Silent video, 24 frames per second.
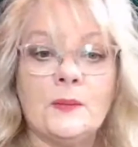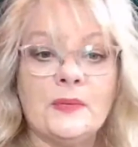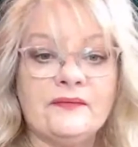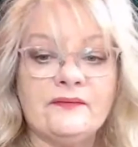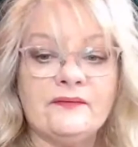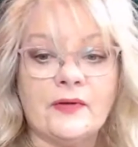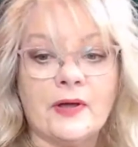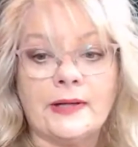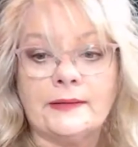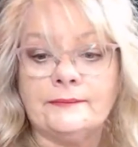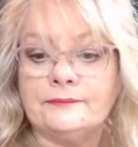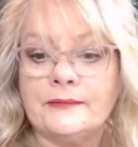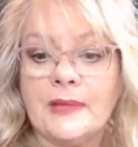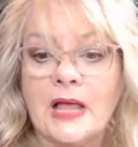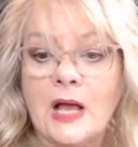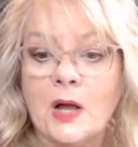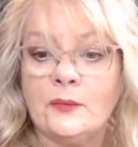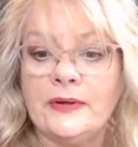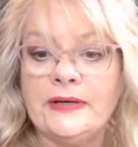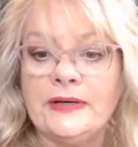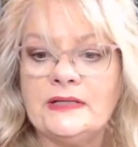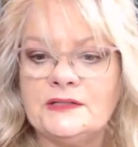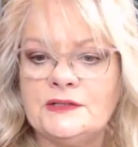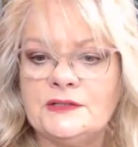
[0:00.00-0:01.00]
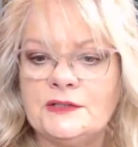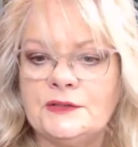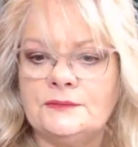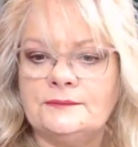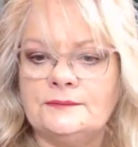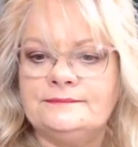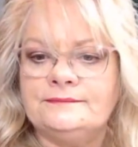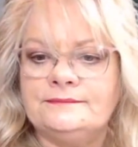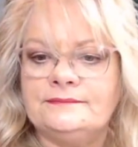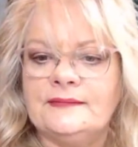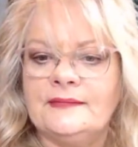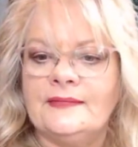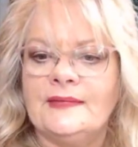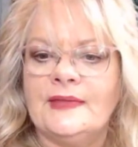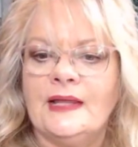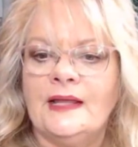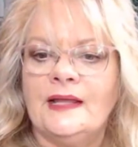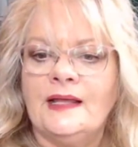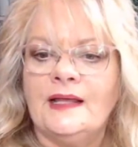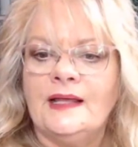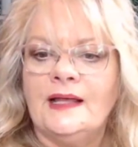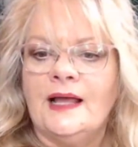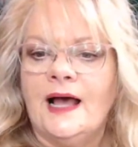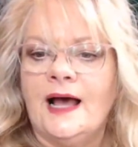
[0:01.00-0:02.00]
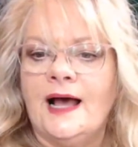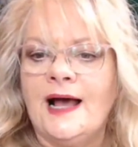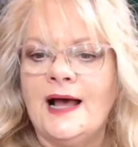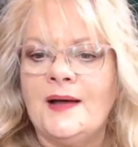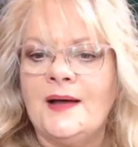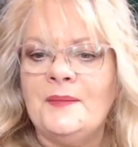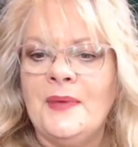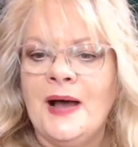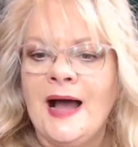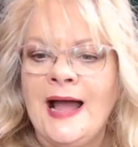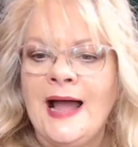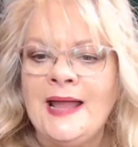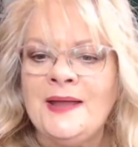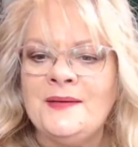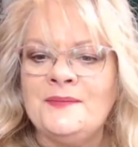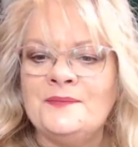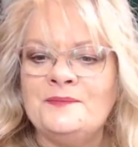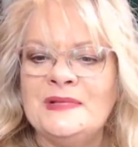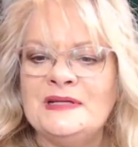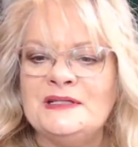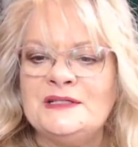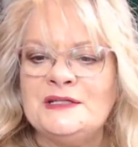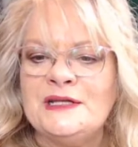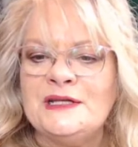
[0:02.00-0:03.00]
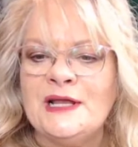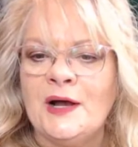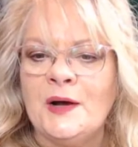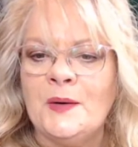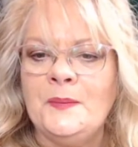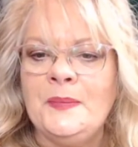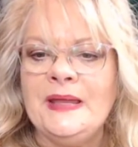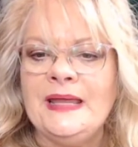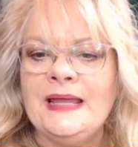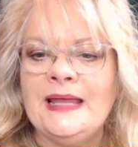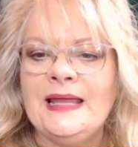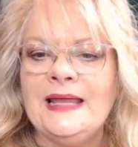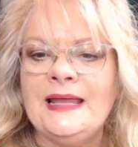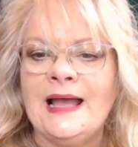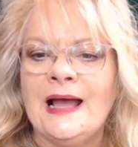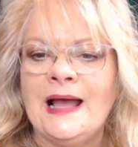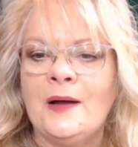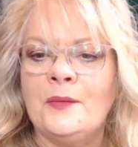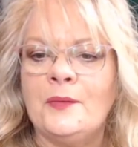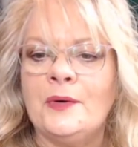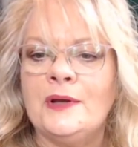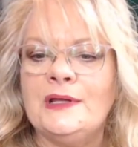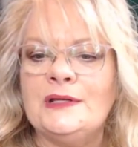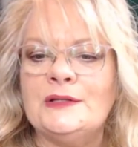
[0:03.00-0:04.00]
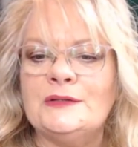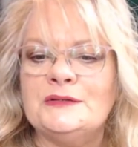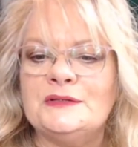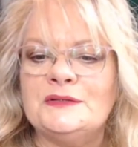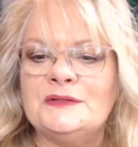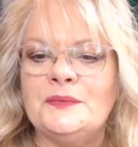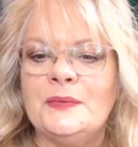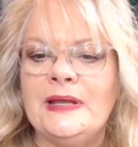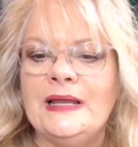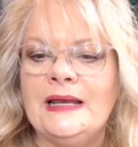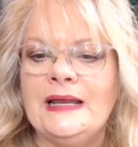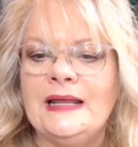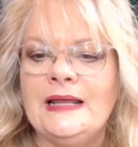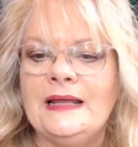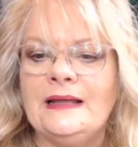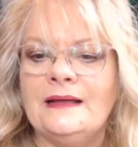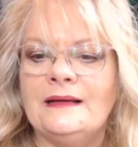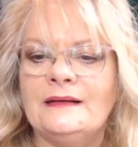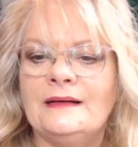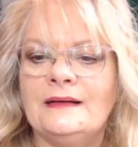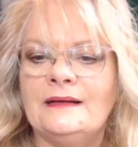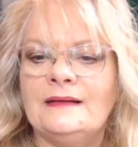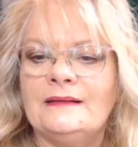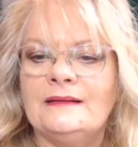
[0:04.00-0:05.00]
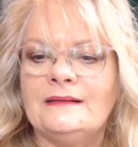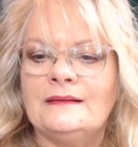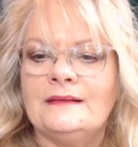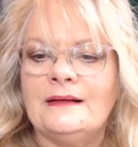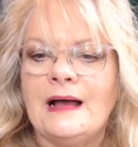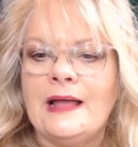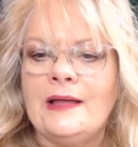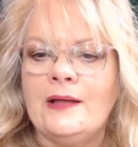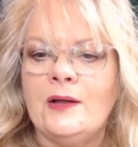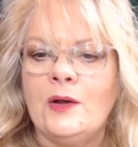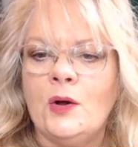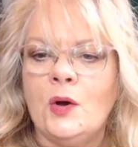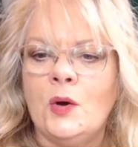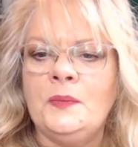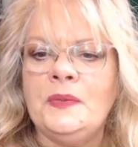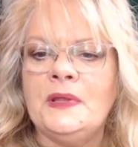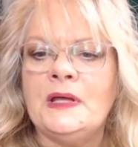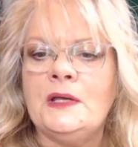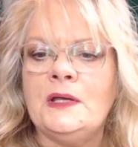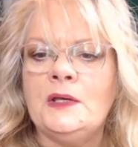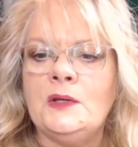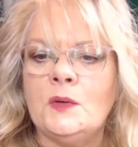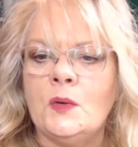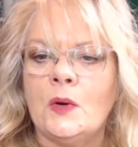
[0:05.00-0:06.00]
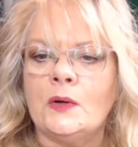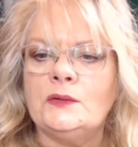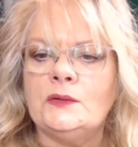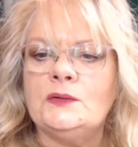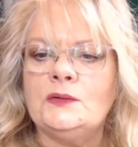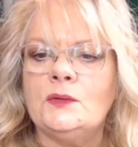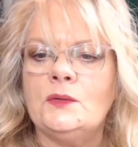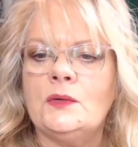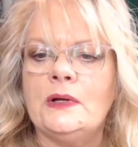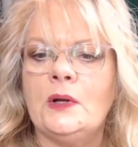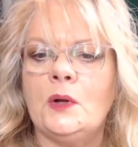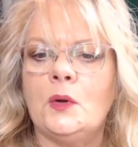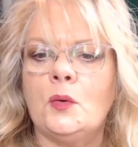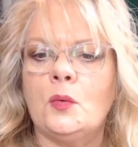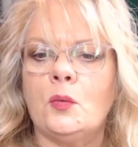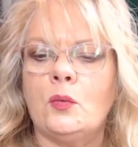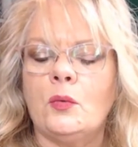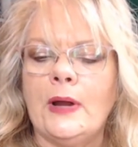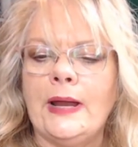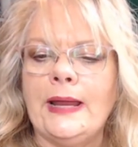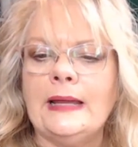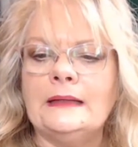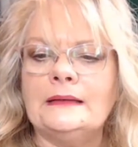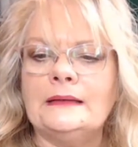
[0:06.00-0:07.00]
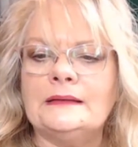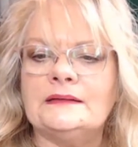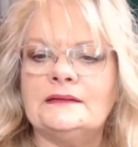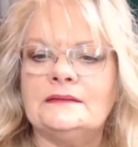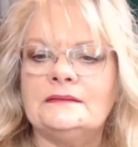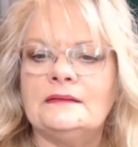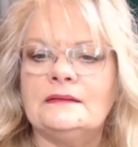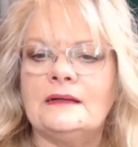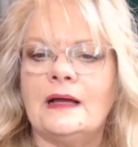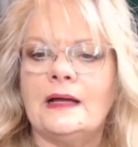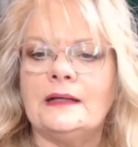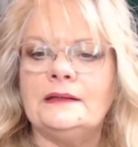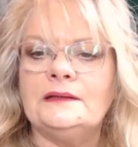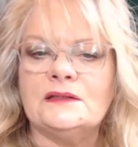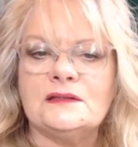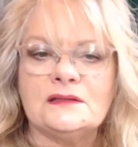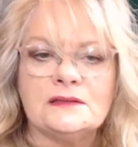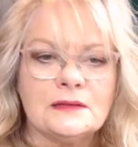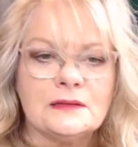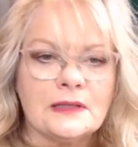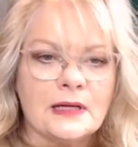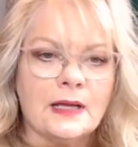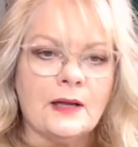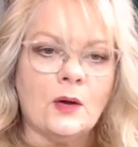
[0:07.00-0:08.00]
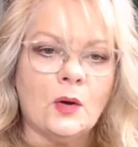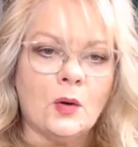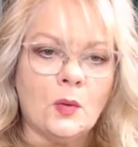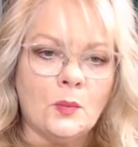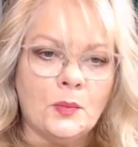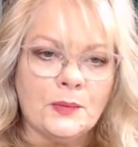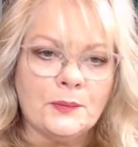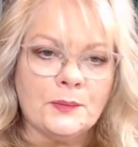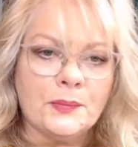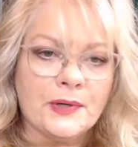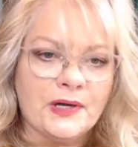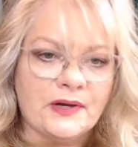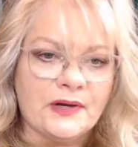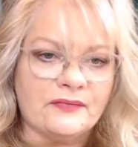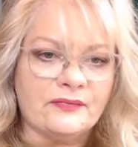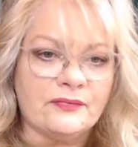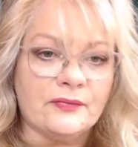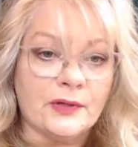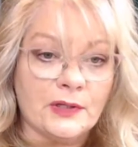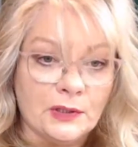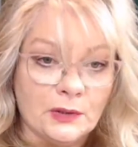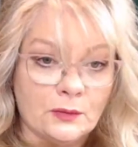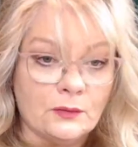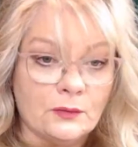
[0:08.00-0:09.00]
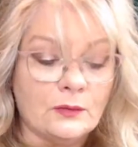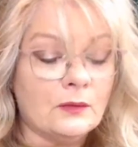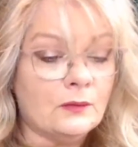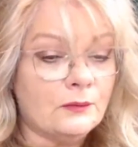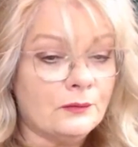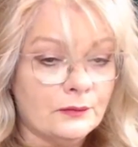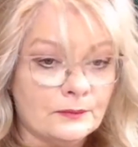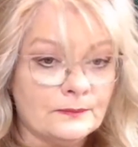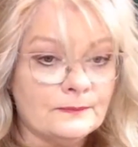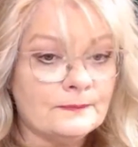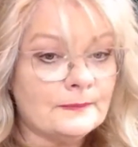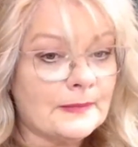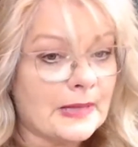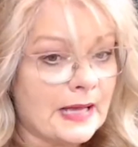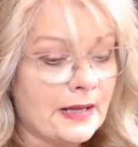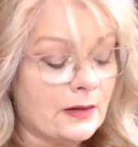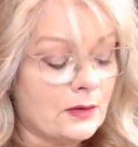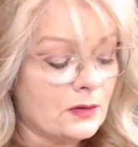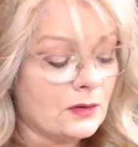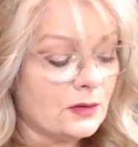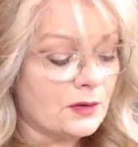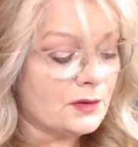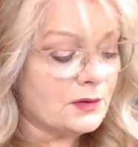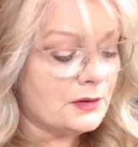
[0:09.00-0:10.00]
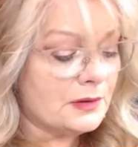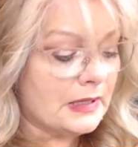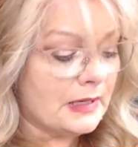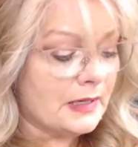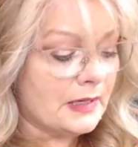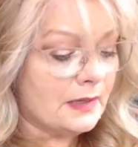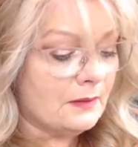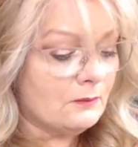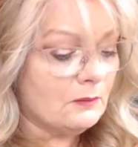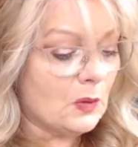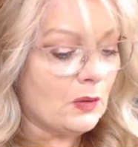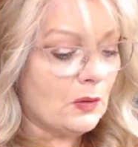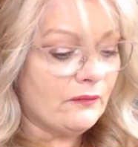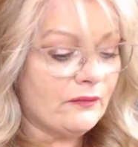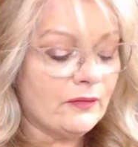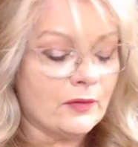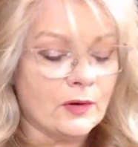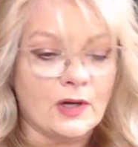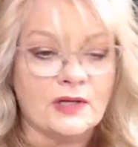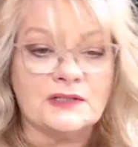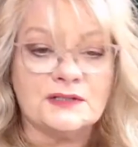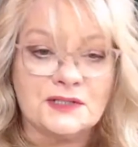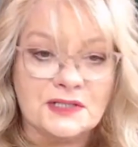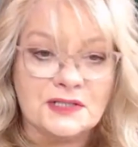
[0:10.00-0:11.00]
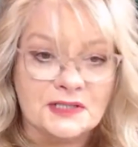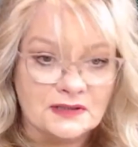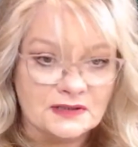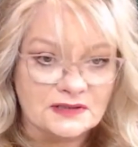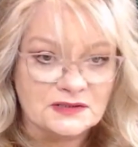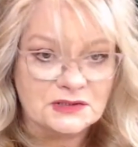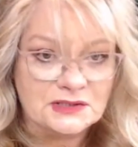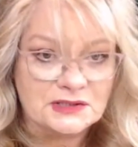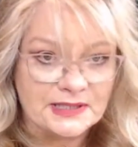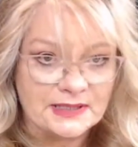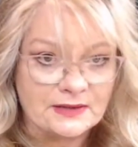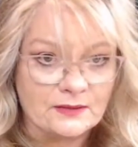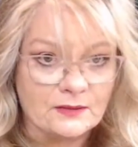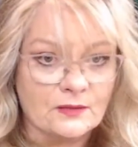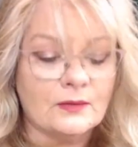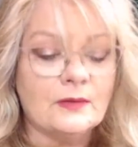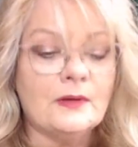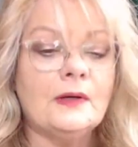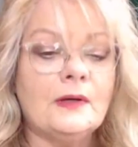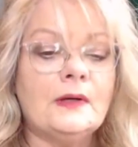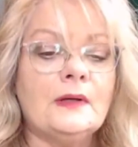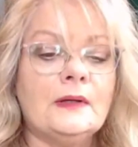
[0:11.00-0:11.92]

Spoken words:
be fine. I'll read it to you. Hi, Michelle B. How are you, sweetie? I hope that you are doing great. I hope and pray for you. I heard over on Sheila's channel,